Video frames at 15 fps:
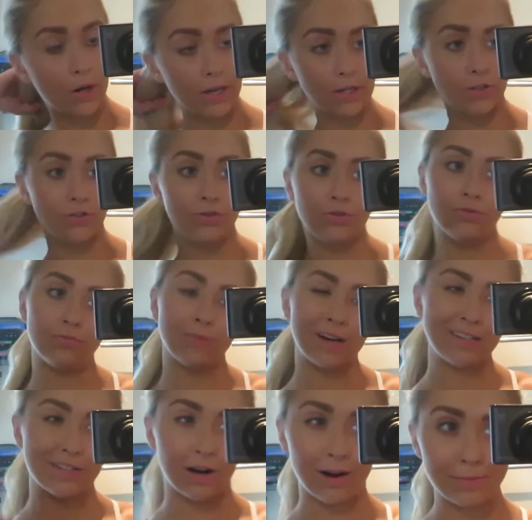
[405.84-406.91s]
into
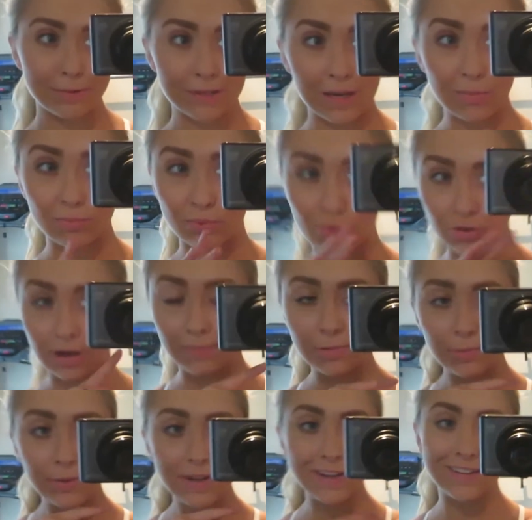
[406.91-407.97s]
my top set
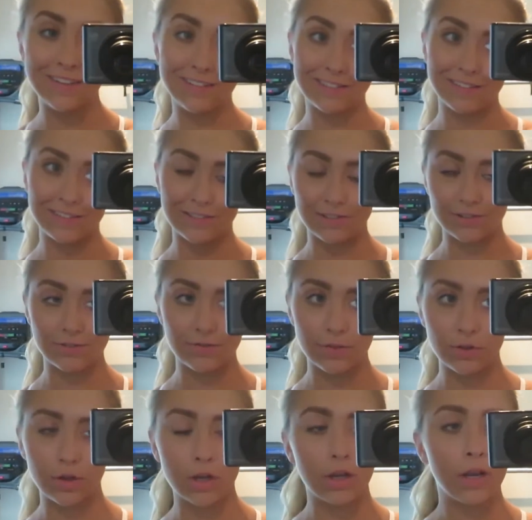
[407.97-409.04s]
probably, unless I still
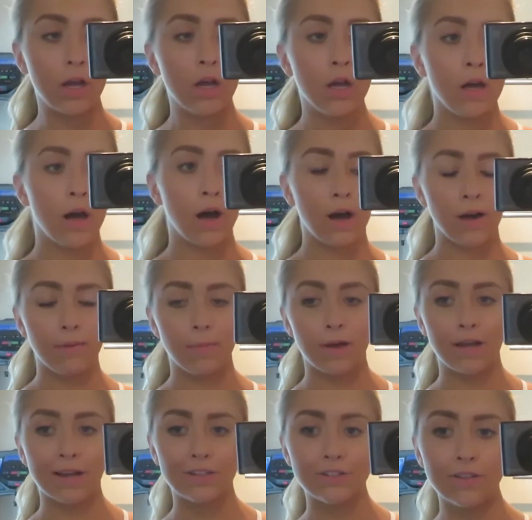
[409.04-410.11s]
feel good. I
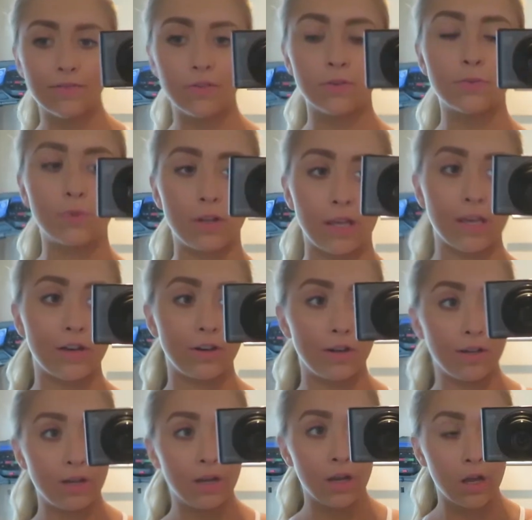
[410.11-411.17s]
actually feel really
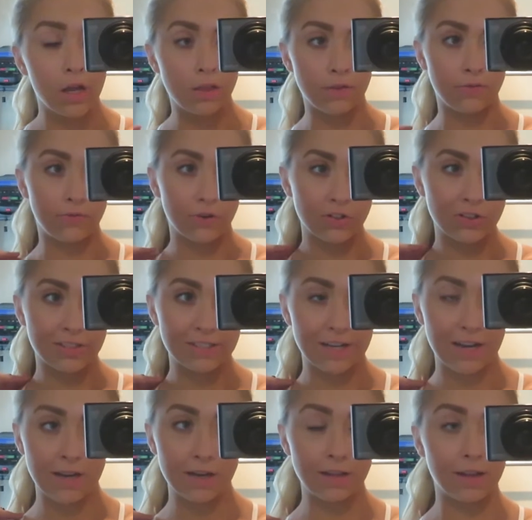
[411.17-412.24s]
good. The first
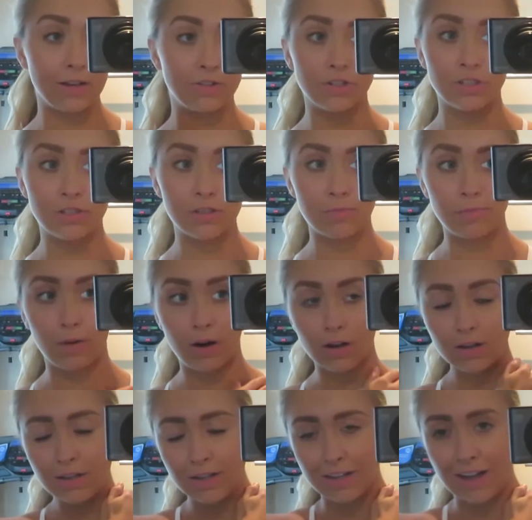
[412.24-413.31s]
set, like just the
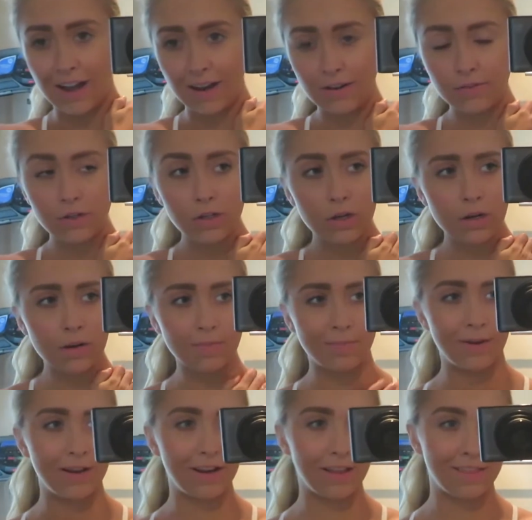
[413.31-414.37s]
bar, it kind of hurt,
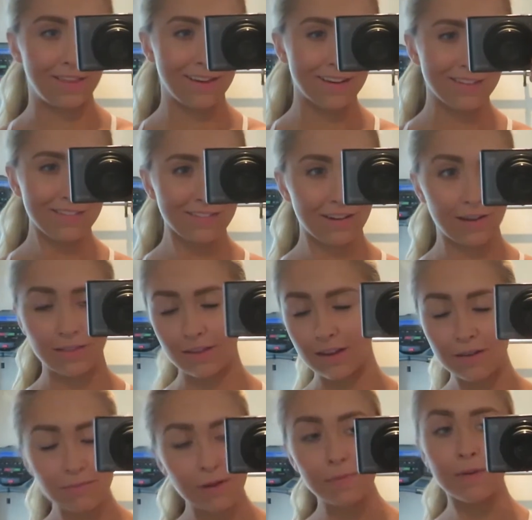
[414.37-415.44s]
but I think it
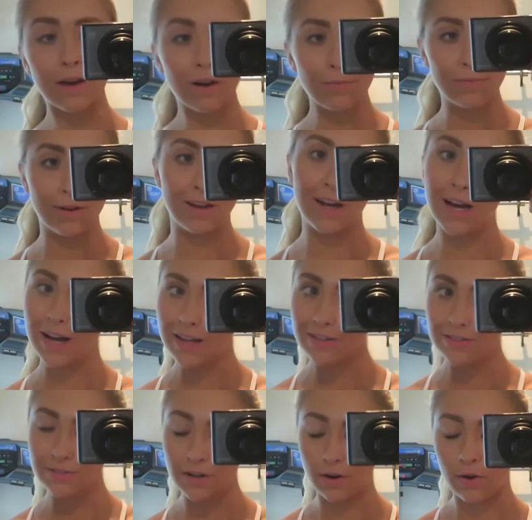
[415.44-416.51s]
might be helping. I
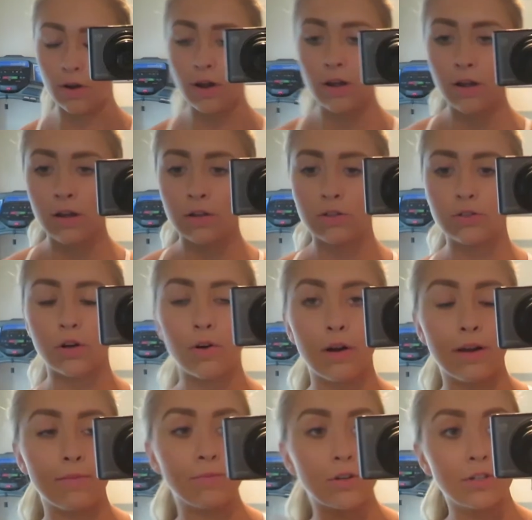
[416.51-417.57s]
don't know. So I
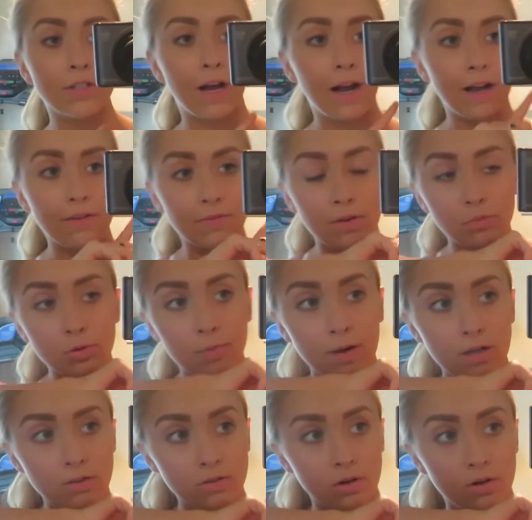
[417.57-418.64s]
am going to add 5 more
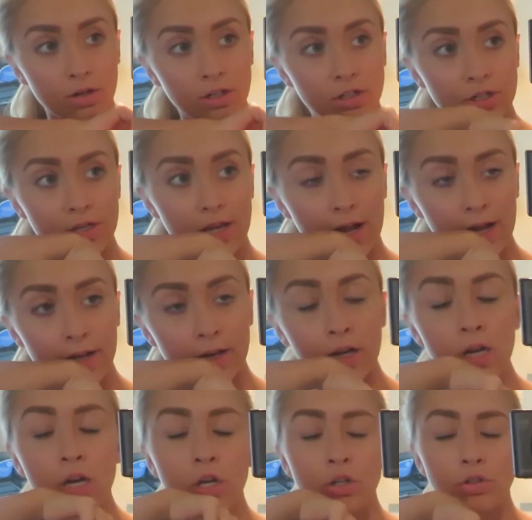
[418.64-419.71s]
pounds on each side.
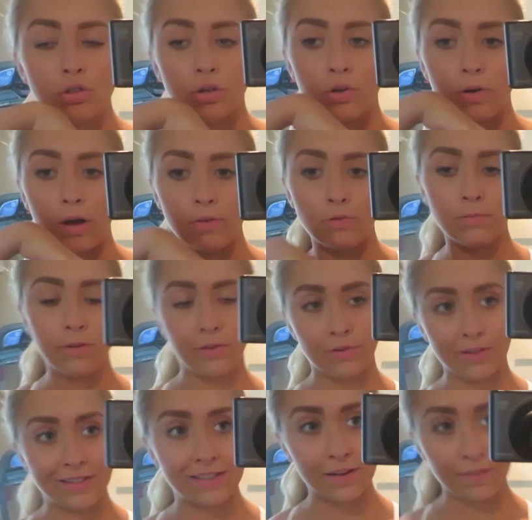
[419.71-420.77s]
So I will be
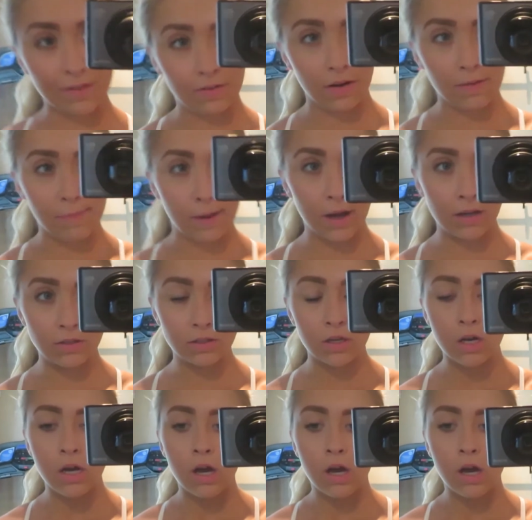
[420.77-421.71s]
doing 75 pounds.